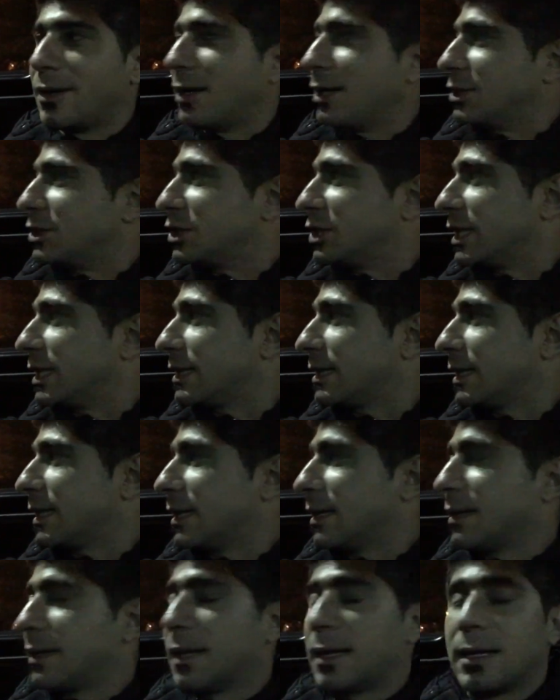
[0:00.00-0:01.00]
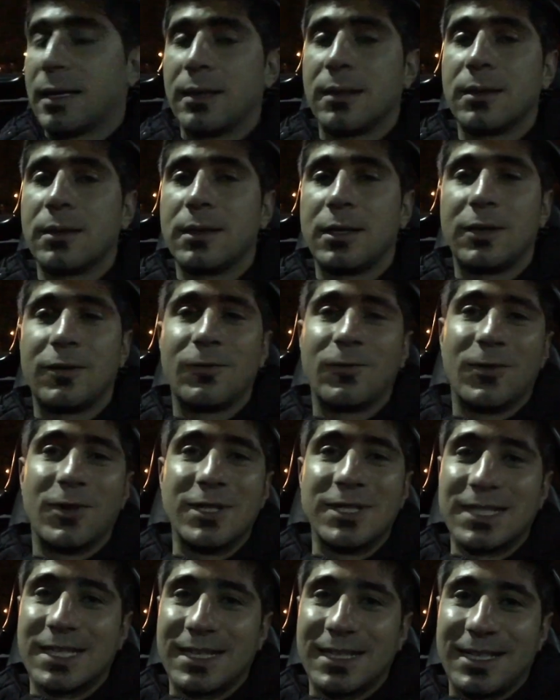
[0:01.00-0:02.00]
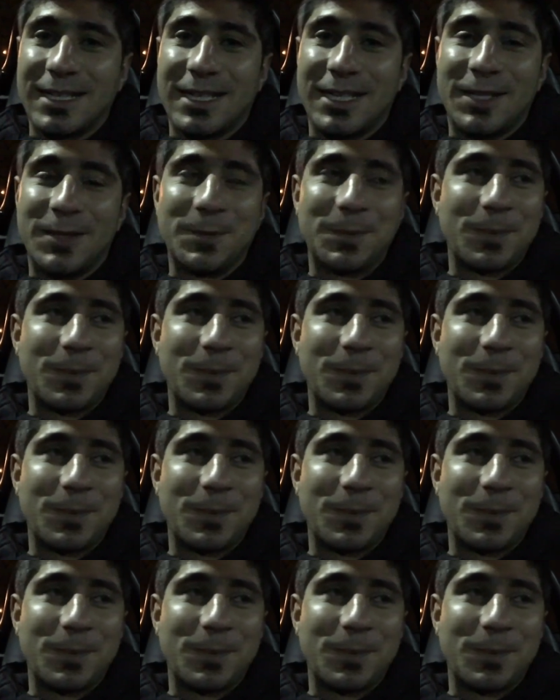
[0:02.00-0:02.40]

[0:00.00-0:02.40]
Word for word: I checked it and it wasn't there